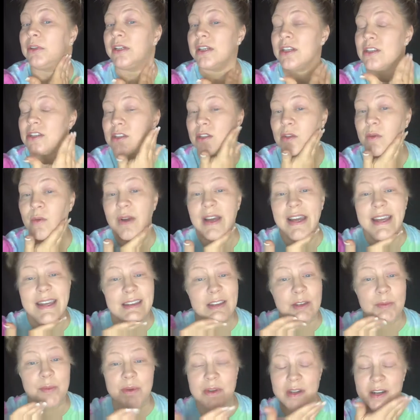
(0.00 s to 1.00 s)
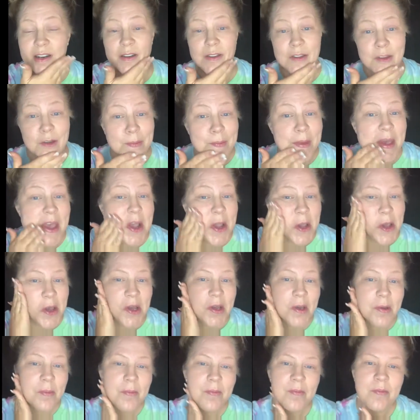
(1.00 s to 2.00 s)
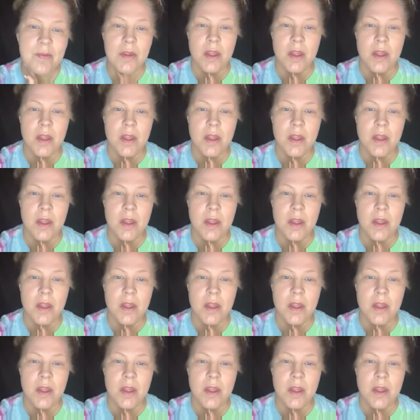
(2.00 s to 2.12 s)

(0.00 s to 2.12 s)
it's the way you put on your makeup